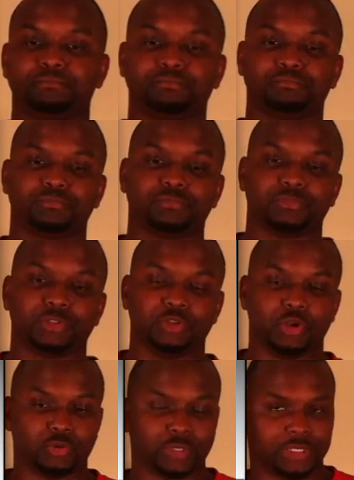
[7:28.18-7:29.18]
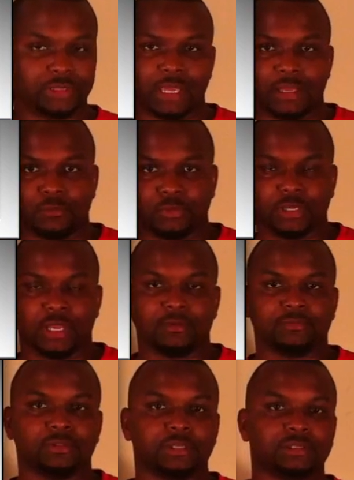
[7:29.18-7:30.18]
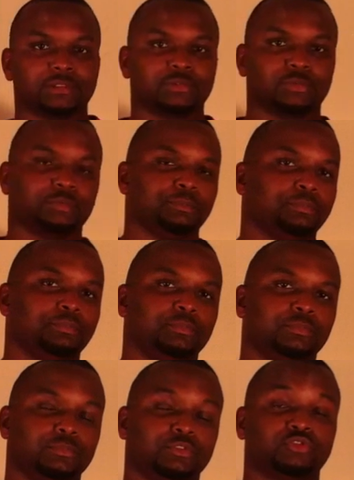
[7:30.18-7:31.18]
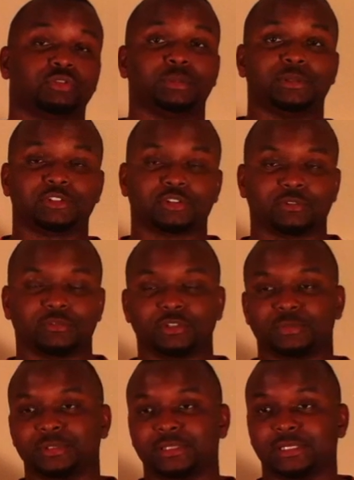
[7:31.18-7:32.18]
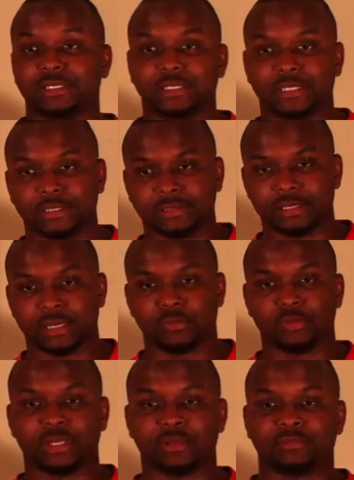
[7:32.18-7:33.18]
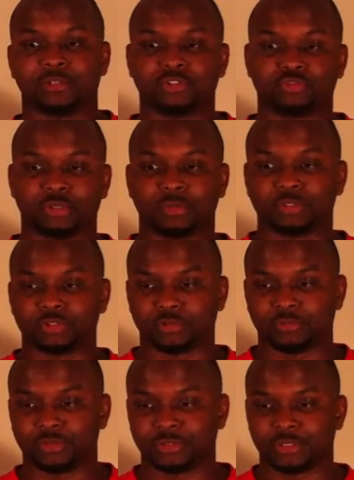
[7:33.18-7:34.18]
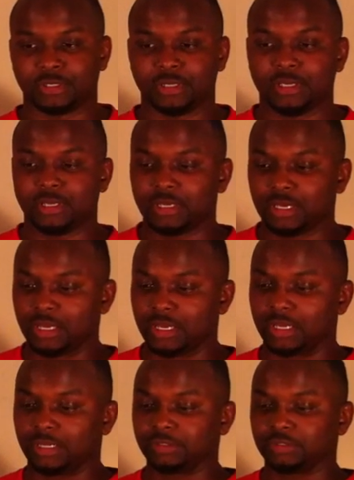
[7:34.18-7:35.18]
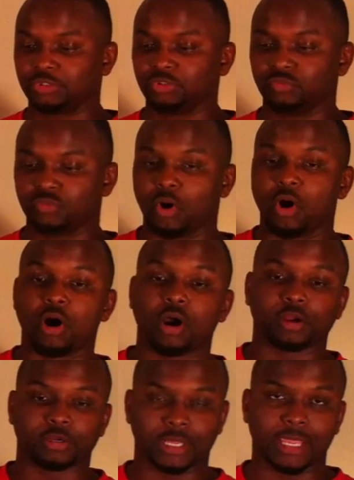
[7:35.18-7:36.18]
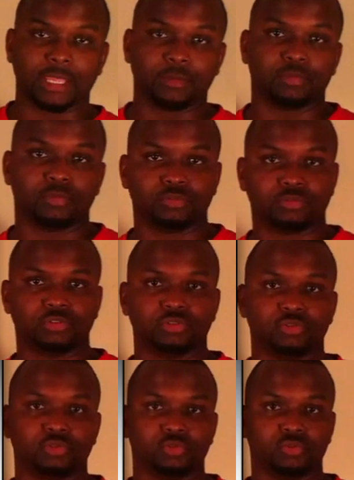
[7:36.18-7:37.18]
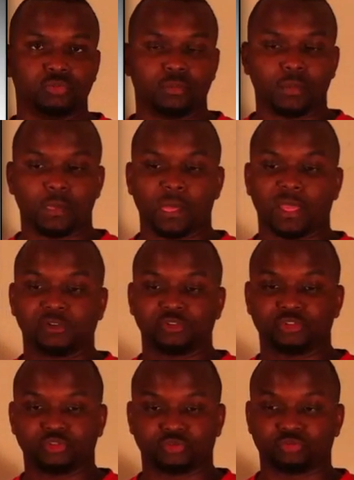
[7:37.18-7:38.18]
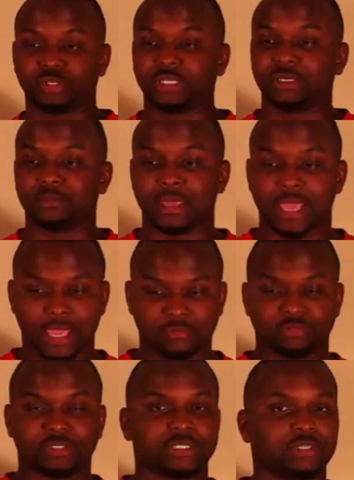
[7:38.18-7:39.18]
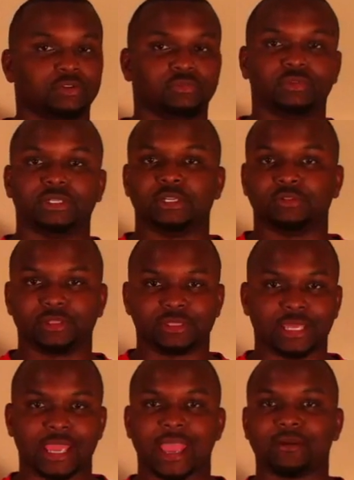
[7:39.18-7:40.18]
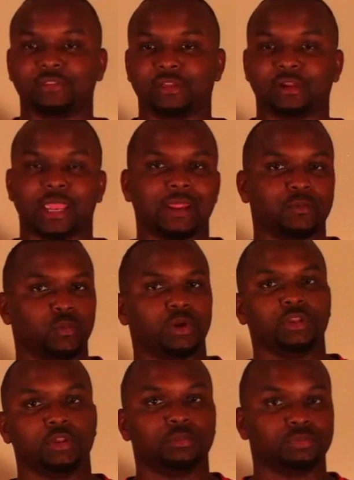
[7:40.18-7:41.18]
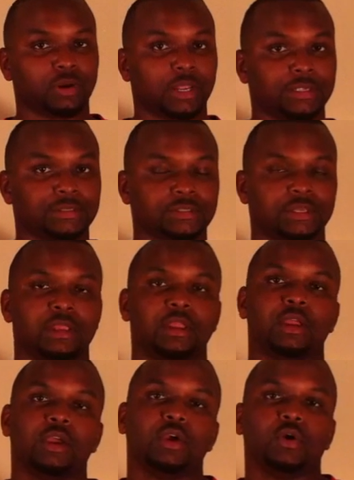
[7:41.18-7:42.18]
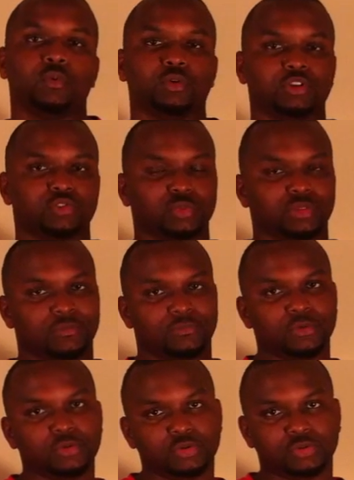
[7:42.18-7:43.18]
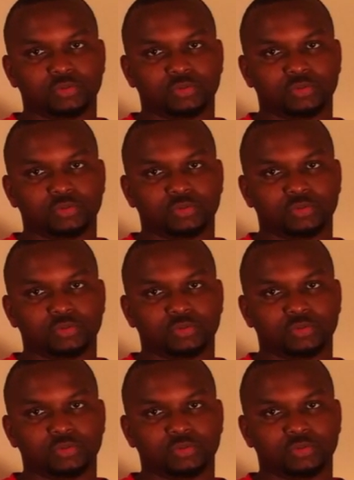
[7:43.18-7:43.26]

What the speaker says: You don't get that with Netflix streaming service, but then again, with Netflix streaming service, you are able to stream every single video that they have there at one low price. Whereas with Vudu,